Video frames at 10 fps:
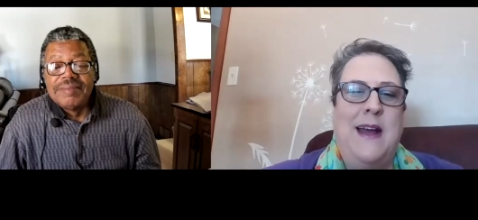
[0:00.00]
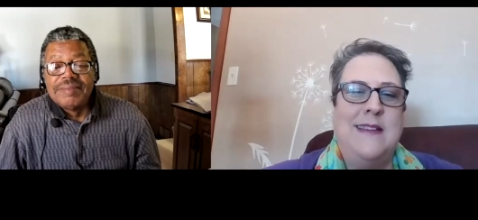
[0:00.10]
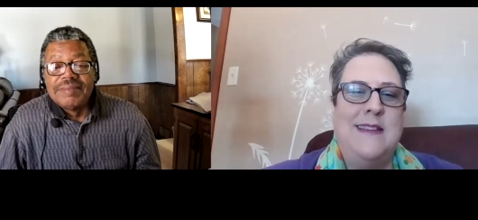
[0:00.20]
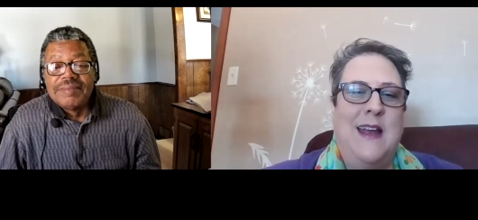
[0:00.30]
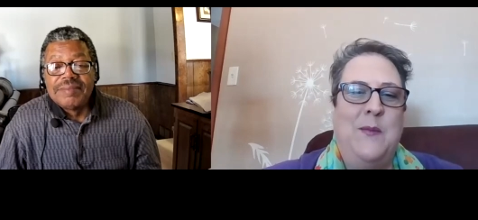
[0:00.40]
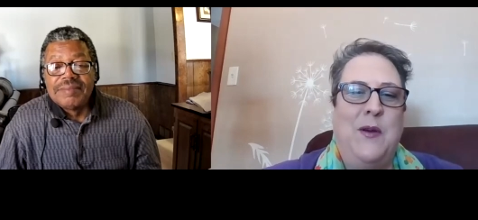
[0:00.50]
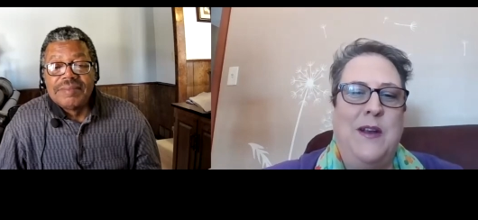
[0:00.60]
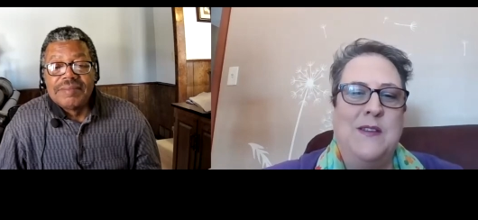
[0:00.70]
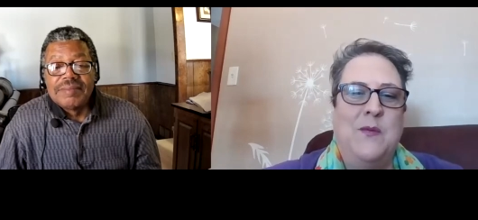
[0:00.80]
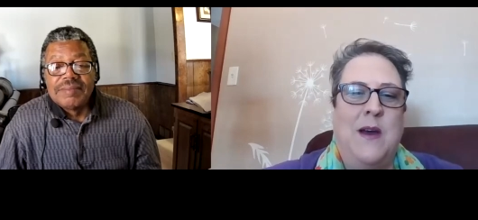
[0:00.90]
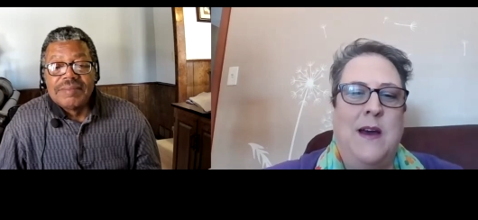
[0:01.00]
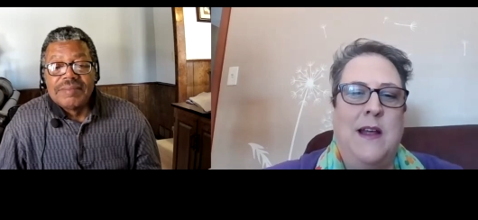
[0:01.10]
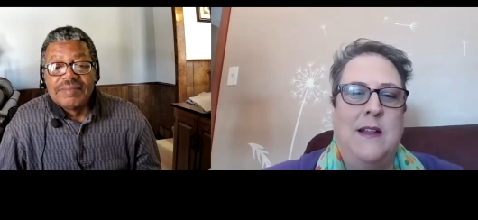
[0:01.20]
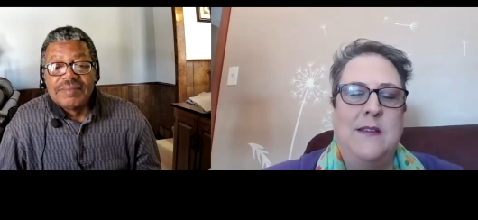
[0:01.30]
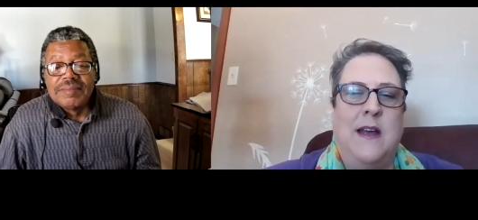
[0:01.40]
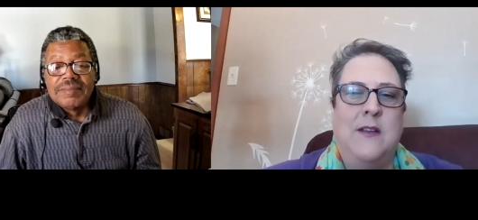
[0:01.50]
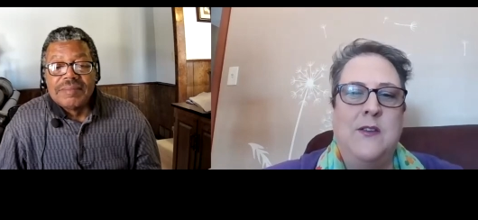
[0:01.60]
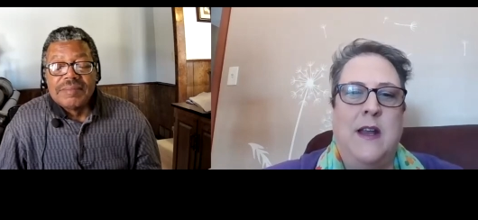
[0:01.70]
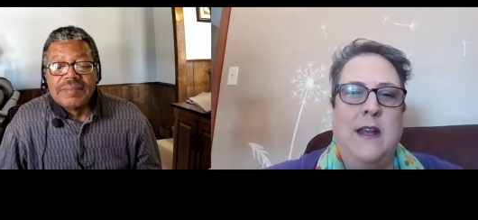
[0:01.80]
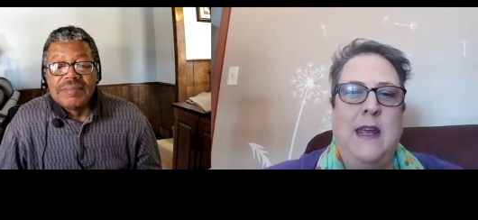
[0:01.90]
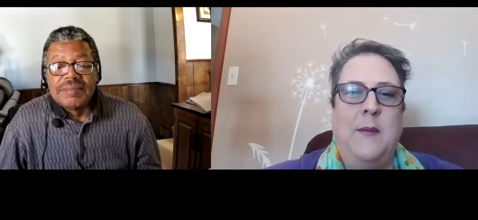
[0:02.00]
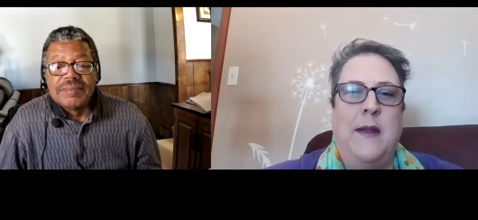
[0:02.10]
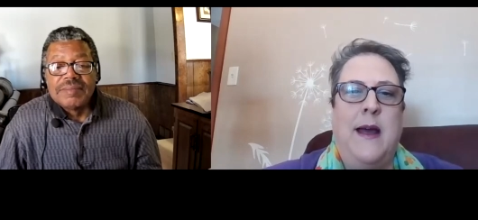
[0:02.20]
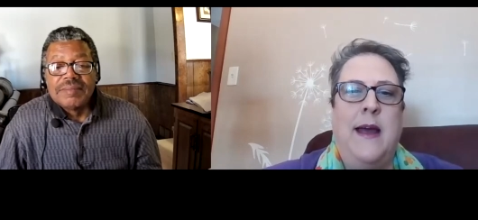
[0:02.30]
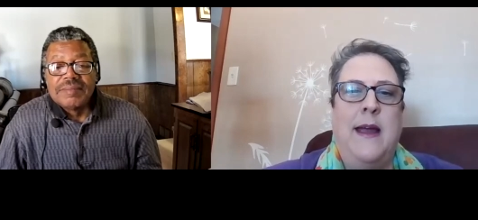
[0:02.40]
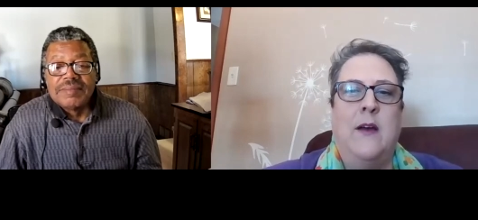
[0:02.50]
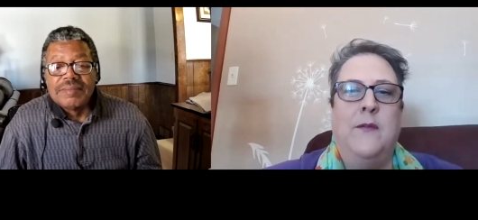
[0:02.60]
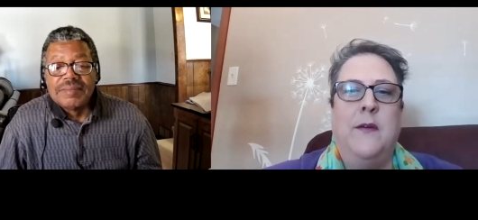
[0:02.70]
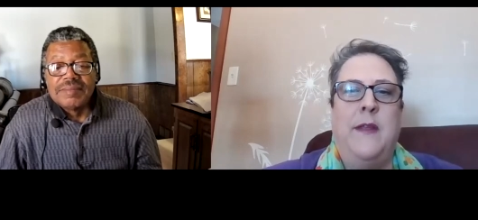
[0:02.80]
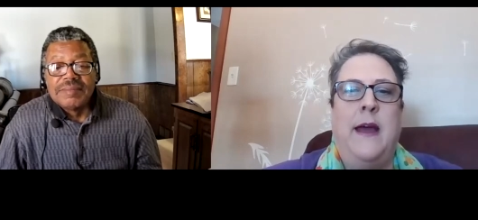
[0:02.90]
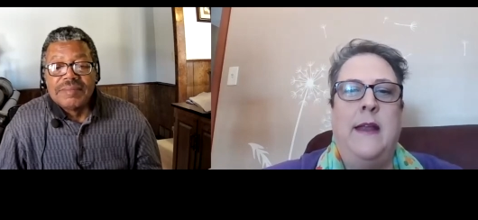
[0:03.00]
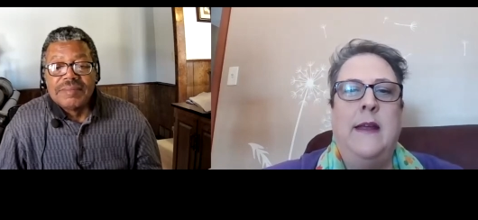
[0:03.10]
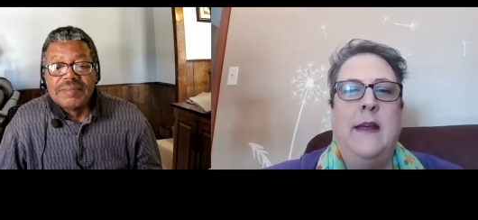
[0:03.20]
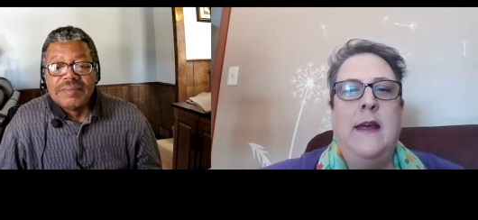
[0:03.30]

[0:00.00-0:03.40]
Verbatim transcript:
Speaker 1: that mm-hmm. standpoint as well, I'll, I'll try to keep an eye out for that.